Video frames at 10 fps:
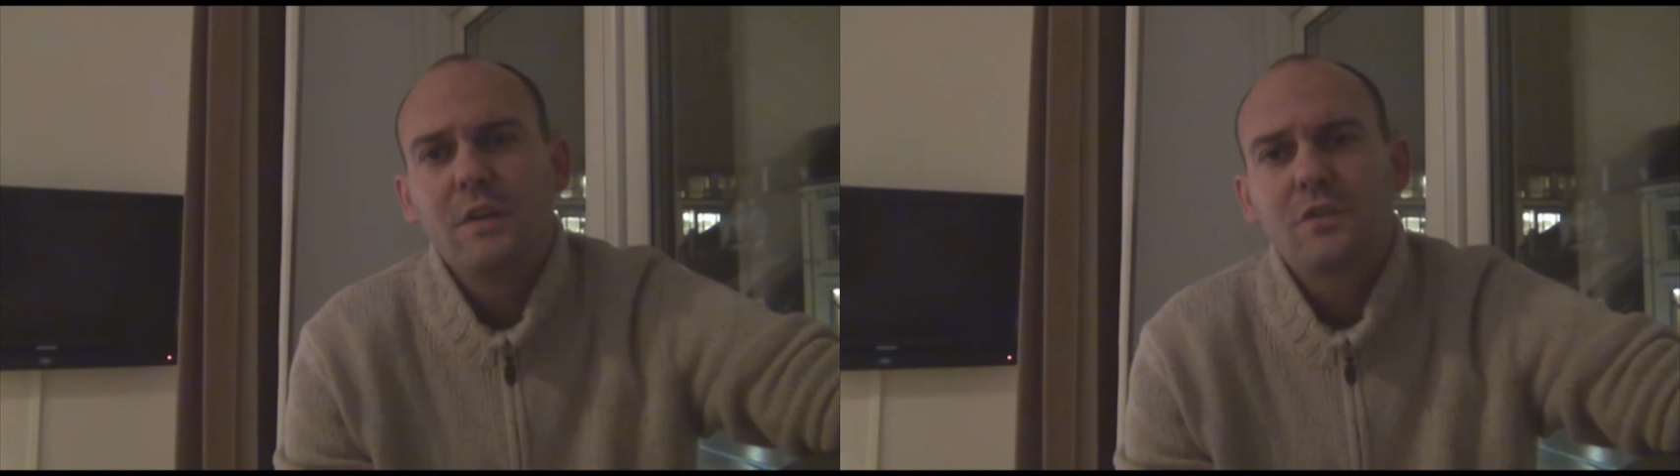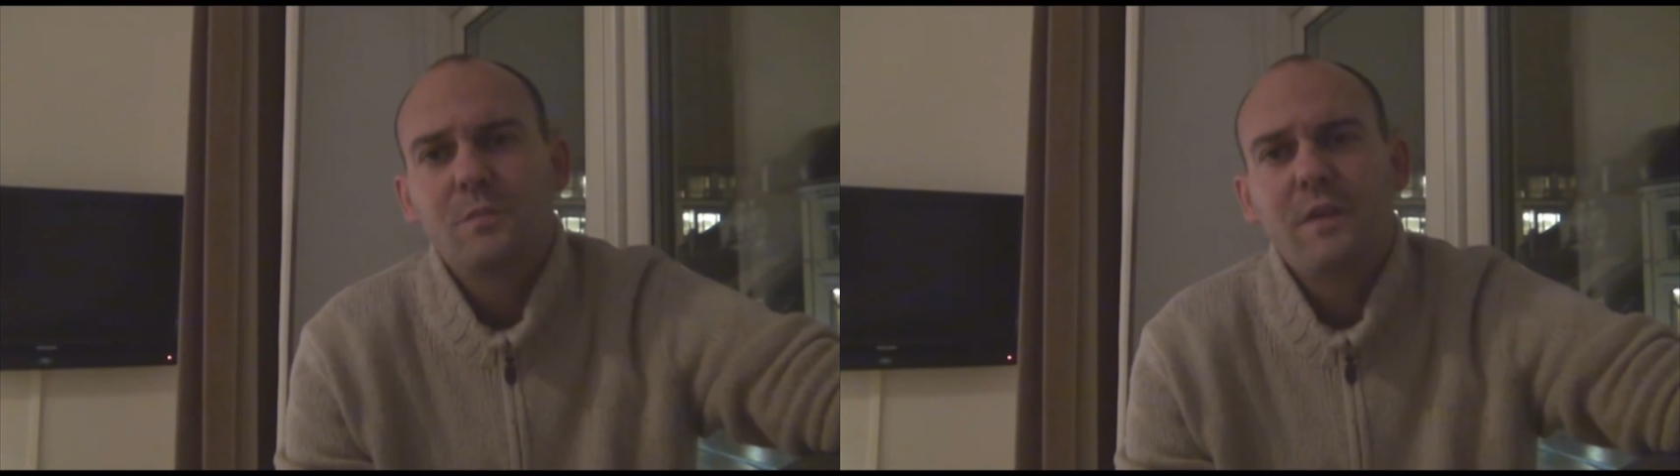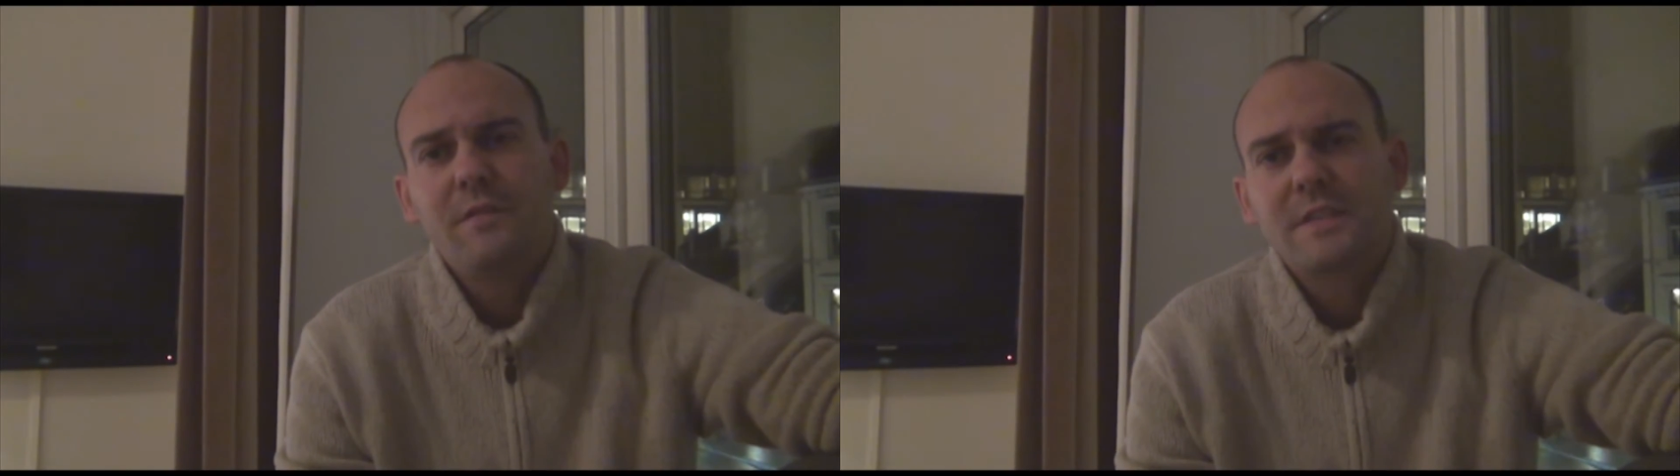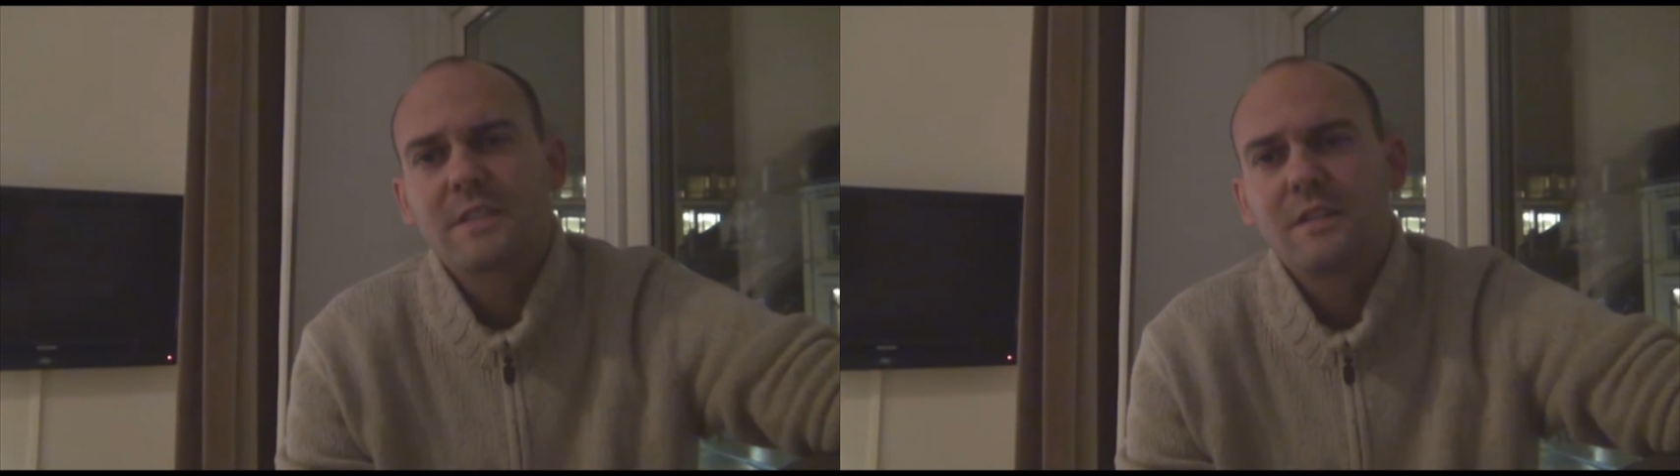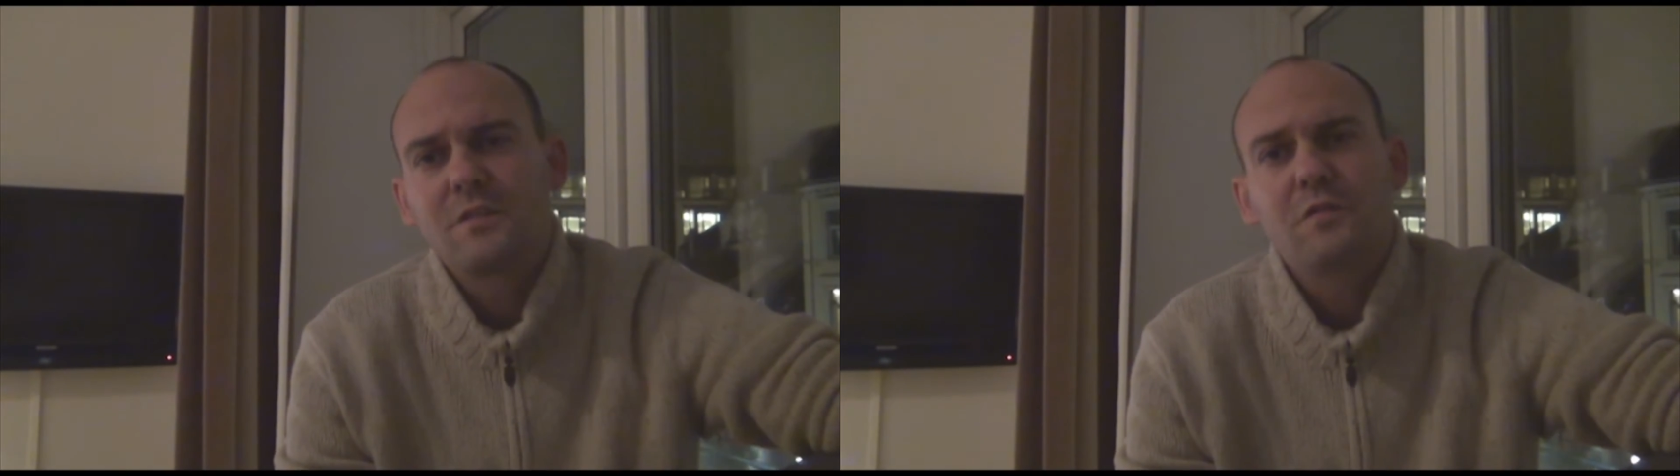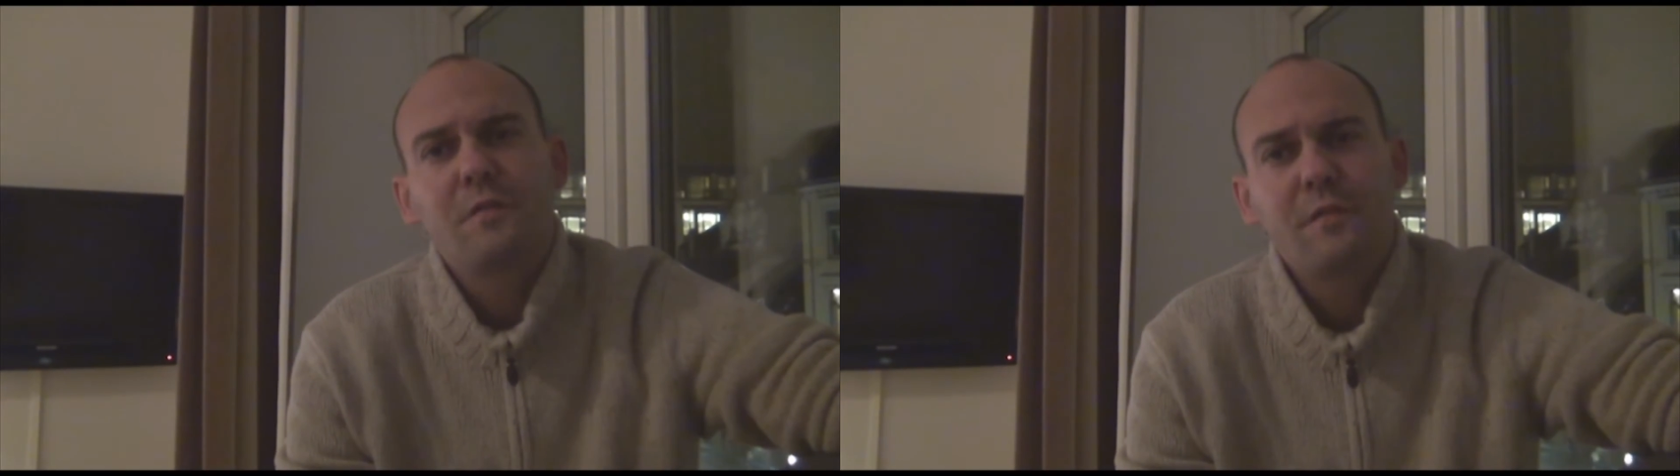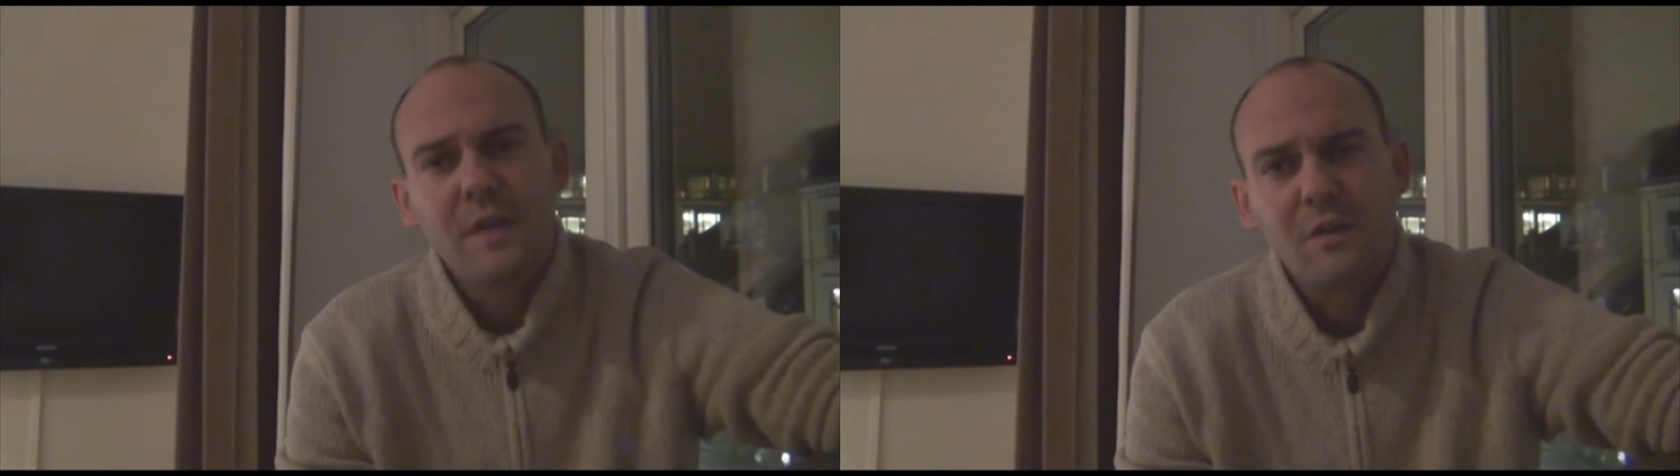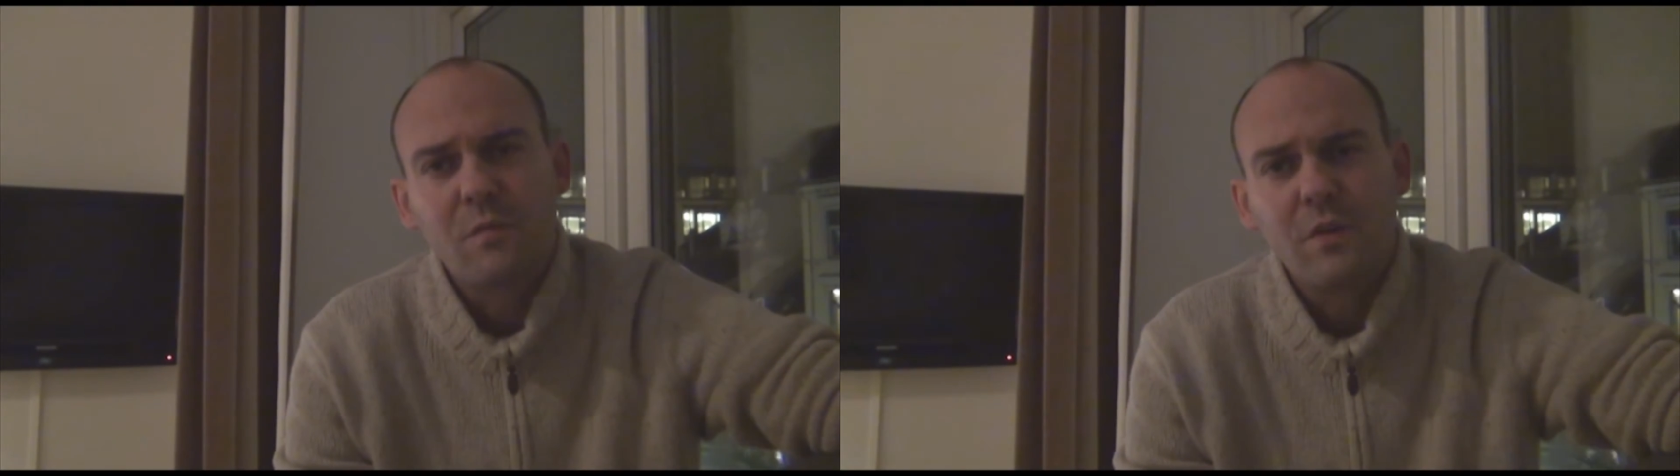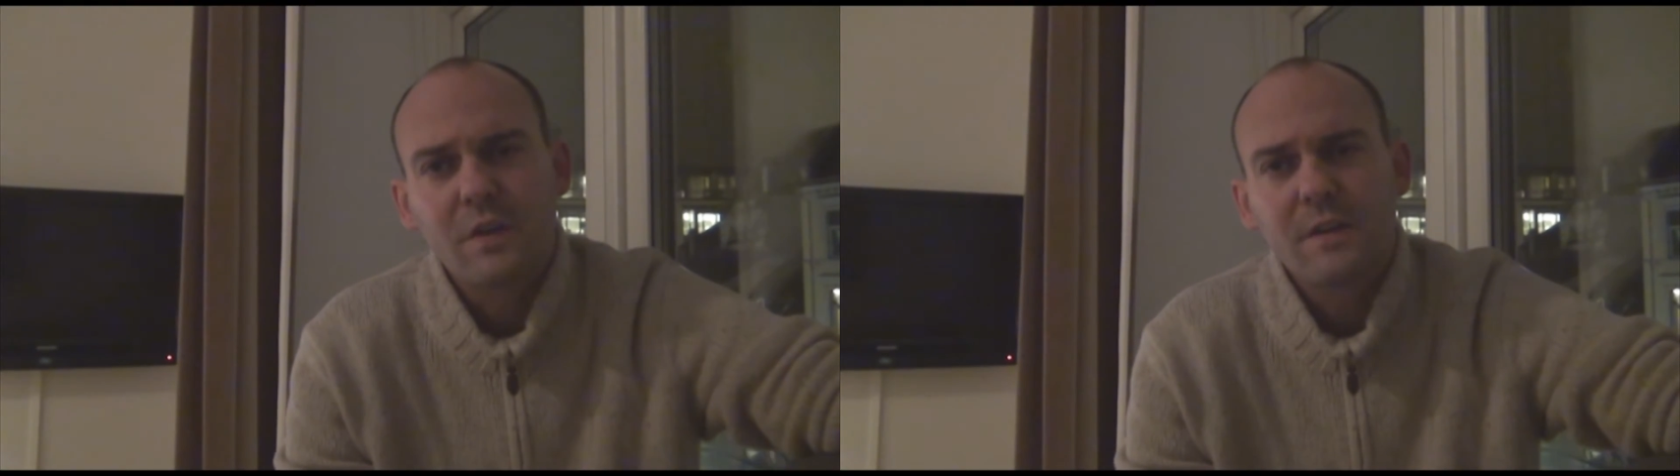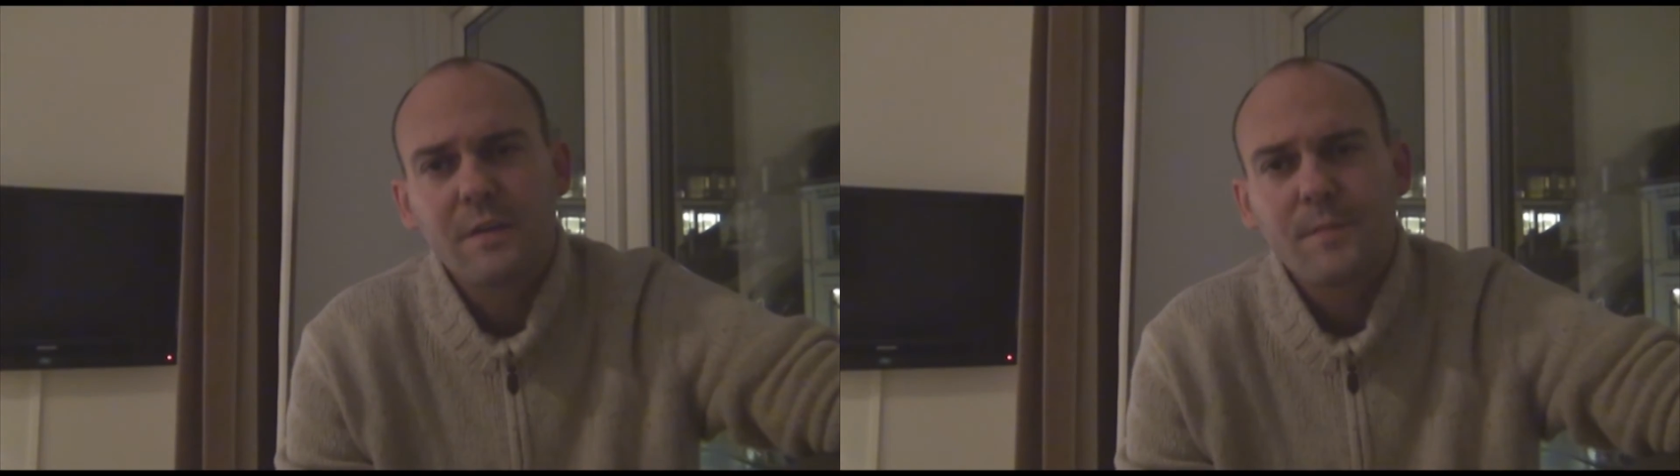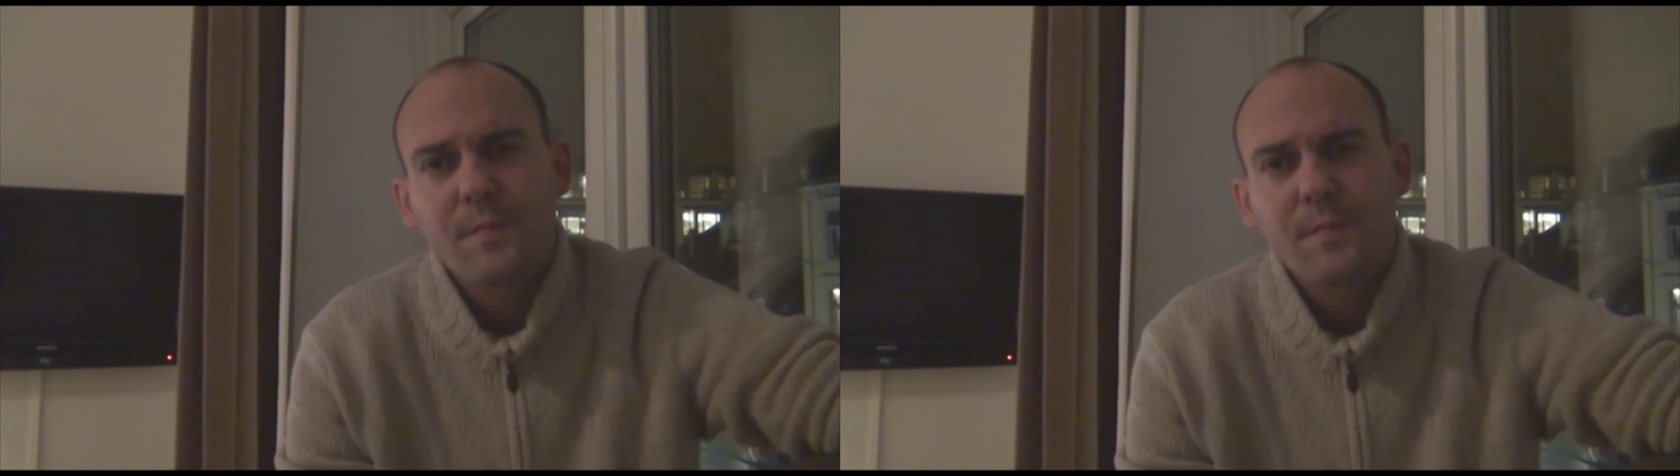to be invested into field work.